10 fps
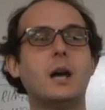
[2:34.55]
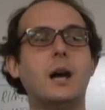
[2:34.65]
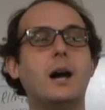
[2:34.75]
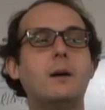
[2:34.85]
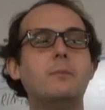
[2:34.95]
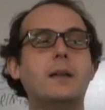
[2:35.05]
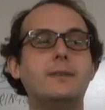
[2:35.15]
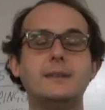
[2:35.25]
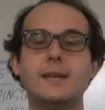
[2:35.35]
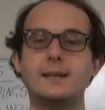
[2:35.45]

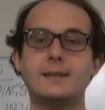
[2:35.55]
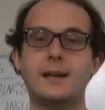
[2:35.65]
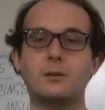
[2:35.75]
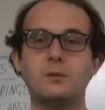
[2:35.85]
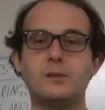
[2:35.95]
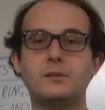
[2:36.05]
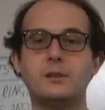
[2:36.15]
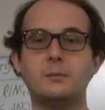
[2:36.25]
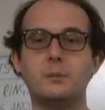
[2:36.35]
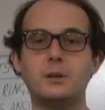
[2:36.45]
and the data
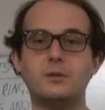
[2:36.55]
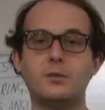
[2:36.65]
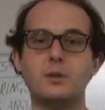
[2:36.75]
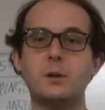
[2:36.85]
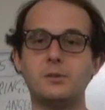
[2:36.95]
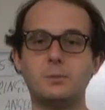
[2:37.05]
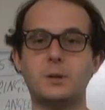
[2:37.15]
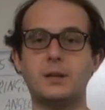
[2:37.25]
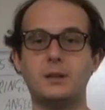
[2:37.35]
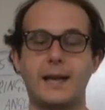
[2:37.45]
acquisition, which for the most
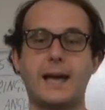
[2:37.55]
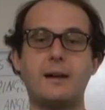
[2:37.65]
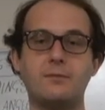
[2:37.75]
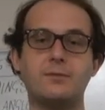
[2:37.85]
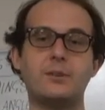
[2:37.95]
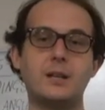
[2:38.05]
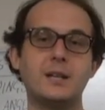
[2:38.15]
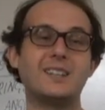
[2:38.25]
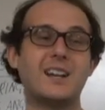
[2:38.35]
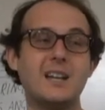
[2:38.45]
part you have
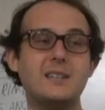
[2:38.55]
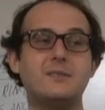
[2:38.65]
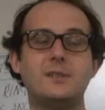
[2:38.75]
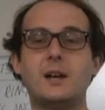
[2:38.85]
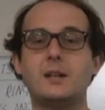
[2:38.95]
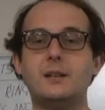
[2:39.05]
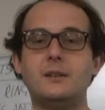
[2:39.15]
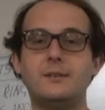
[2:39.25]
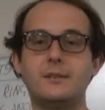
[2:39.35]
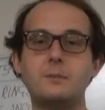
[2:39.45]
kind of
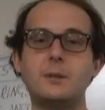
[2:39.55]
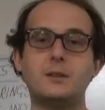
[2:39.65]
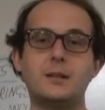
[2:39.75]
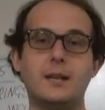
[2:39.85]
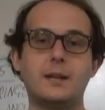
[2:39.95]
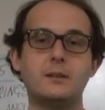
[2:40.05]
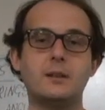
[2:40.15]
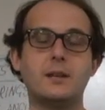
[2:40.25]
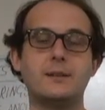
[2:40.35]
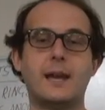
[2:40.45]
done similarly
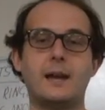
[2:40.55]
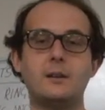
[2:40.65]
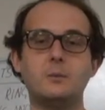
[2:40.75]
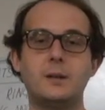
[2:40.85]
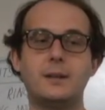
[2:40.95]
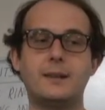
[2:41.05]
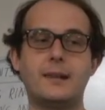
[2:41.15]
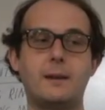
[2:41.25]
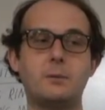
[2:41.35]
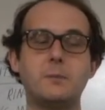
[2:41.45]
to how you would in the lab.